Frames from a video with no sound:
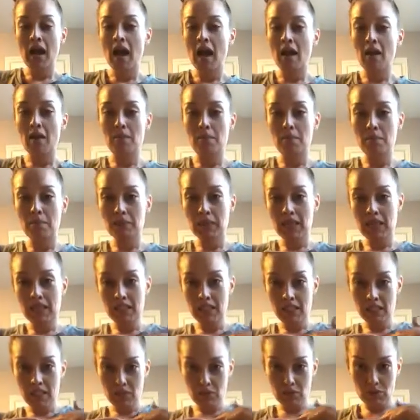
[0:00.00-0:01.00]
I
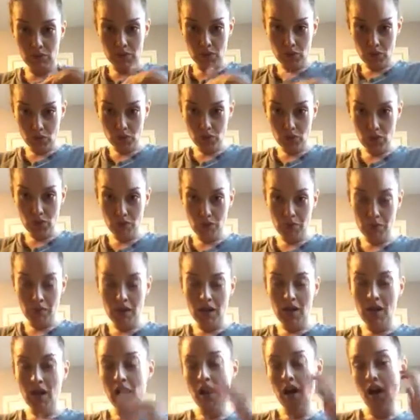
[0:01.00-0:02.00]
plan to
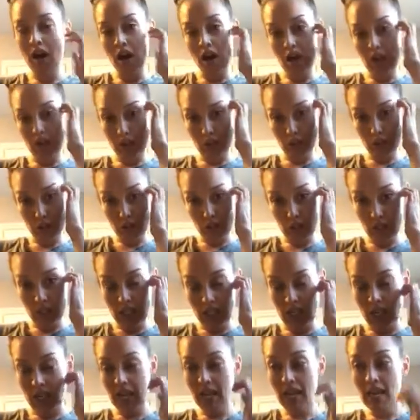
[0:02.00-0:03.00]
resume on
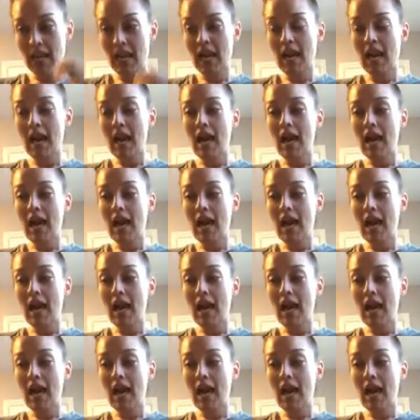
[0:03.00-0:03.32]
Tuesday.